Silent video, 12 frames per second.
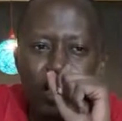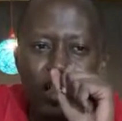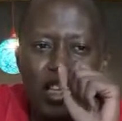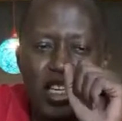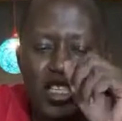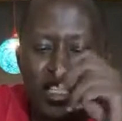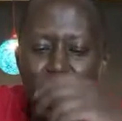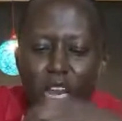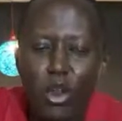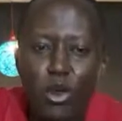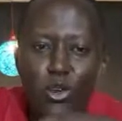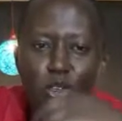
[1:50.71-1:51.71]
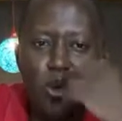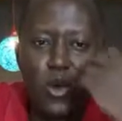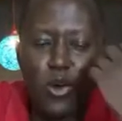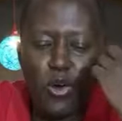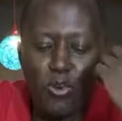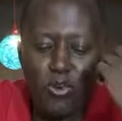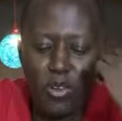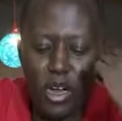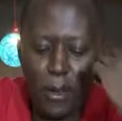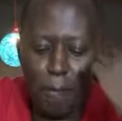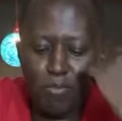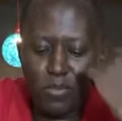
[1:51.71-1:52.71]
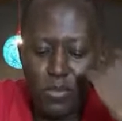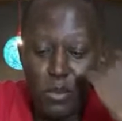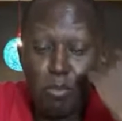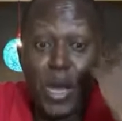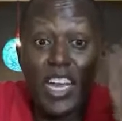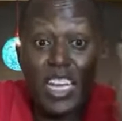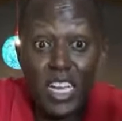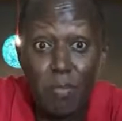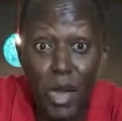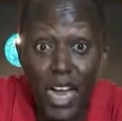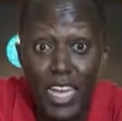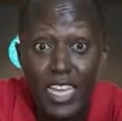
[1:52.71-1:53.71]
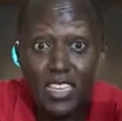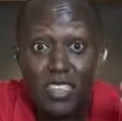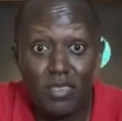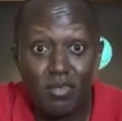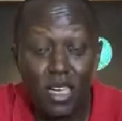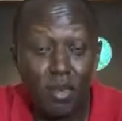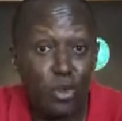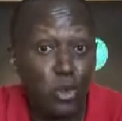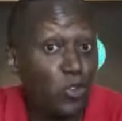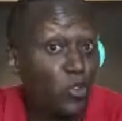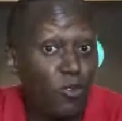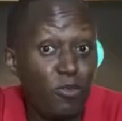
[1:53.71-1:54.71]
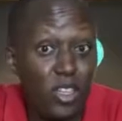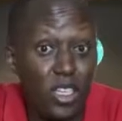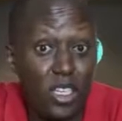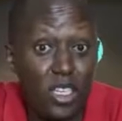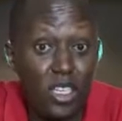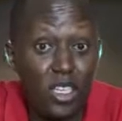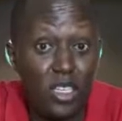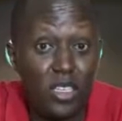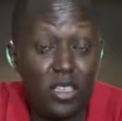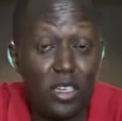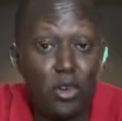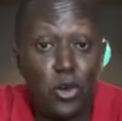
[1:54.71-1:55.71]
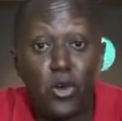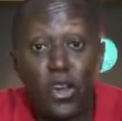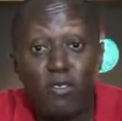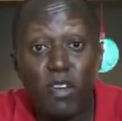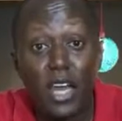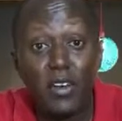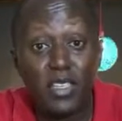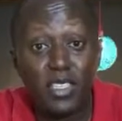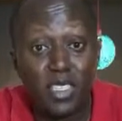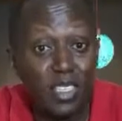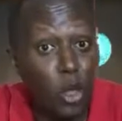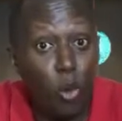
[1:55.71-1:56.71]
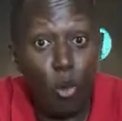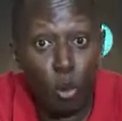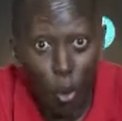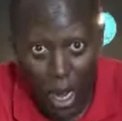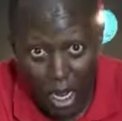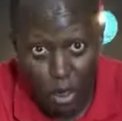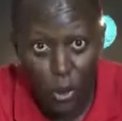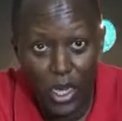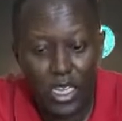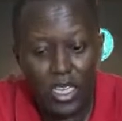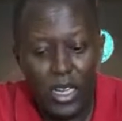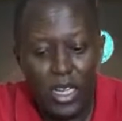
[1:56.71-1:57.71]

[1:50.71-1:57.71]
there's a lot of panic buying because of the coronavirus worldwide.